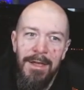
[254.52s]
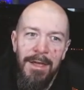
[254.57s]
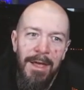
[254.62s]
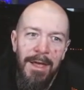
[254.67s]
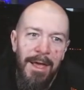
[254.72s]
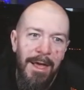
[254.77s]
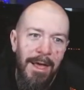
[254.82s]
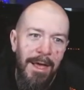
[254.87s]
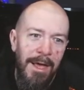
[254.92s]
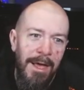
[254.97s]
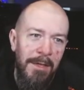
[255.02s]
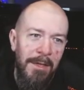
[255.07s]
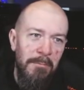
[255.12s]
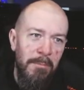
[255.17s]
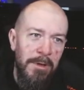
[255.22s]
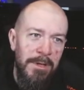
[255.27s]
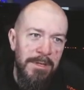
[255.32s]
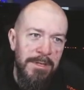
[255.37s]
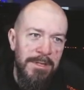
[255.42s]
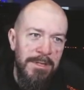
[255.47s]
And
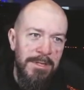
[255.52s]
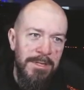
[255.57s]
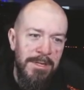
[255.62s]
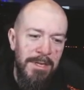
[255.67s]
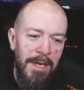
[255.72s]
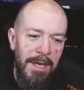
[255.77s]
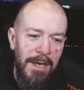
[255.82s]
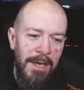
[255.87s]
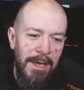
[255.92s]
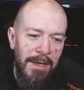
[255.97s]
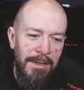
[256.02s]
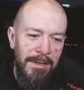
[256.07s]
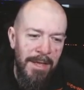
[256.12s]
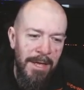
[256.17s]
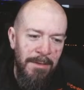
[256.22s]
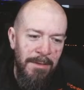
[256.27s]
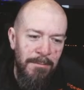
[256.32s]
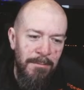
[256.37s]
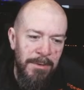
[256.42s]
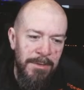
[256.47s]
once
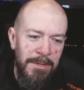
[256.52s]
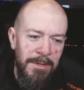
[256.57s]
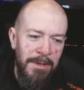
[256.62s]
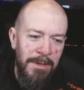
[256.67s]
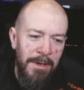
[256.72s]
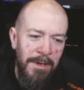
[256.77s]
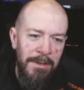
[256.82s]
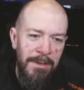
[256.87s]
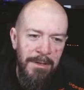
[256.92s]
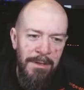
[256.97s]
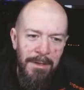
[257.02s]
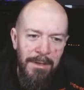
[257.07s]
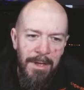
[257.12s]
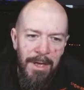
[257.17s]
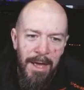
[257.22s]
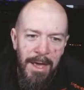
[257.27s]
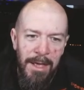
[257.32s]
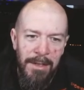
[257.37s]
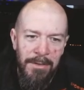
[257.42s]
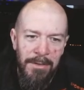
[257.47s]
that was done,
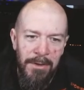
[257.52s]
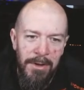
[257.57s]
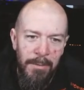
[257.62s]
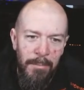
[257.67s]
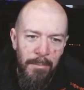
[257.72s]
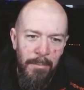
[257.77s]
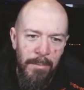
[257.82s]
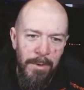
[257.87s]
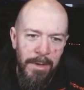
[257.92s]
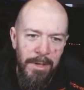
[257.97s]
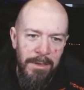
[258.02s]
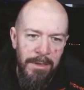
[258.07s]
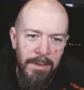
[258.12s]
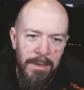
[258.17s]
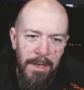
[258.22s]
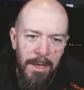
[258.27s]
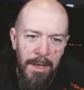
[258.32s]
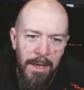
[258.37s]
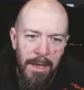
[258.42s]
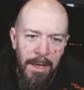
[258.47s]
I ended up with
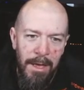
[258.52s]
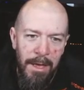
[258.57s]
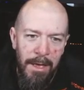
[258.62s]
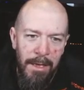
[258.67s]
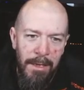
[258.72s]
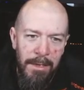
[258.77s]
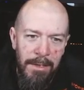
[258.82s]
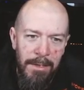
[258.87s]
the